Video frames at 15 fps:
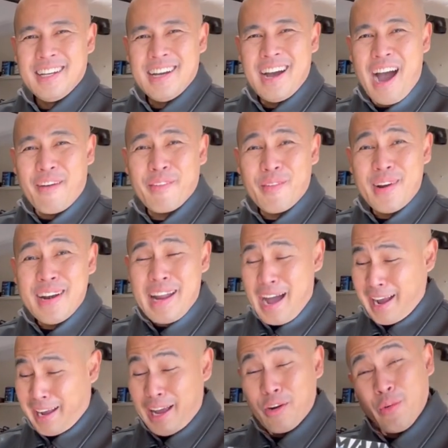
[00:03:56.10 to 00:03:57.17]
Hi everyone, I
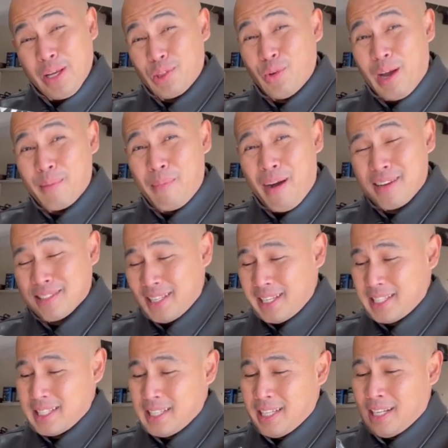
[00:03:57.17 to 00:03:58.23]
can't wait to unbox
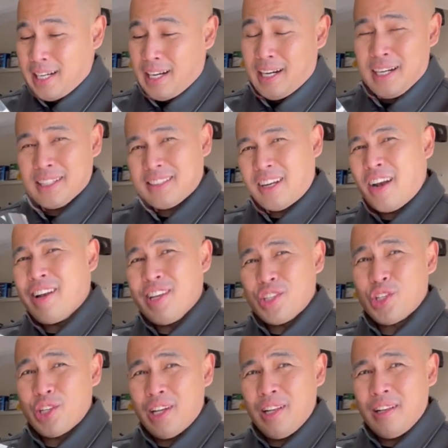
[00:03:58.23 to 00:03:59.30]
this.
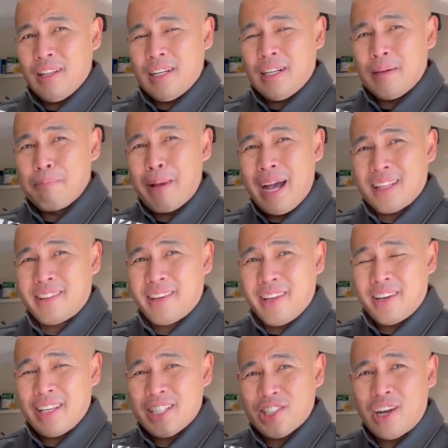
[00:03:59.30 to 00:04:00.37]
Traditional battery
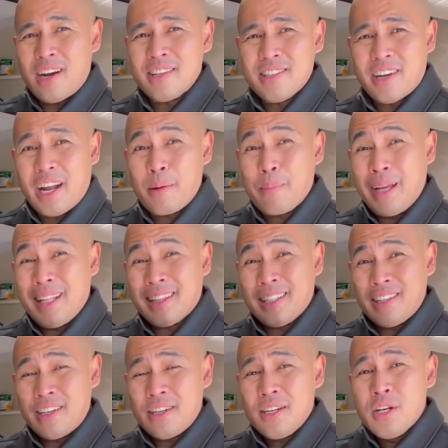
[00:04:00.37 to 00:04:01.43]
recharger and
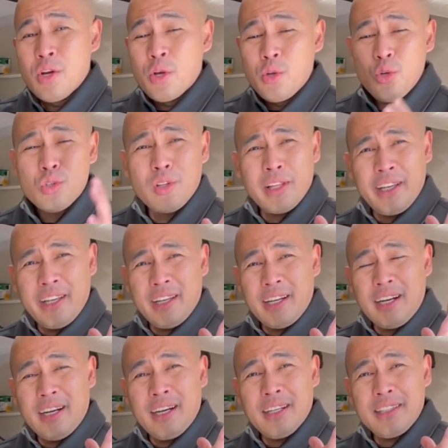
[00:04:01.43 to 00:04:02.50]
maintainer, usually
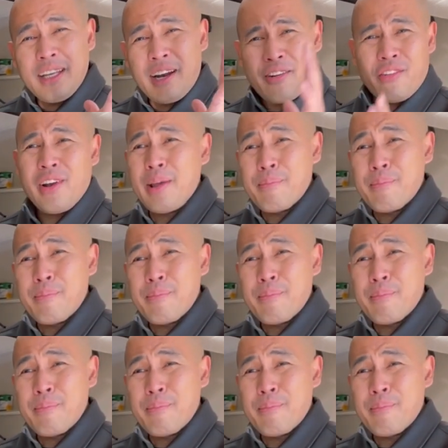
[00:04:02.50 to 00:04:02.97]
they are really